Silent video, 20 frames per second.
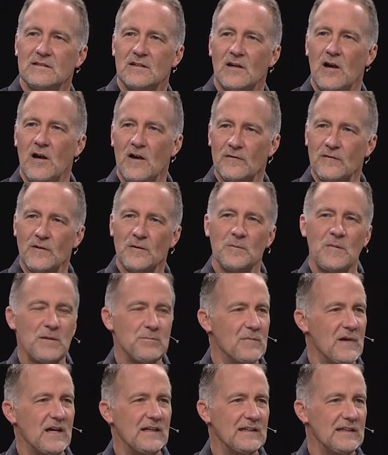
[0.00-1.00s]
offer me
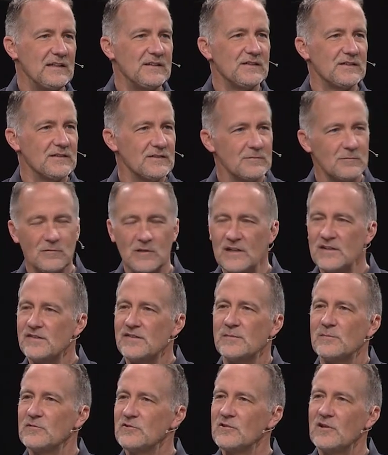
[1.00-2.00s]
money to run
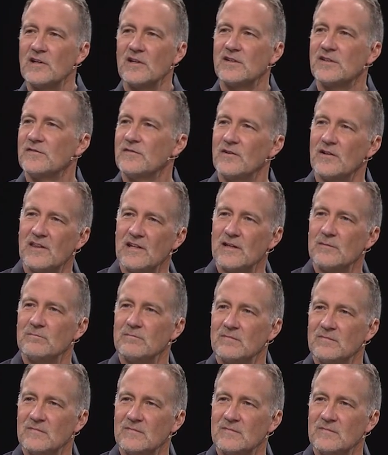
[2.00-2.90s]
some drugs for them.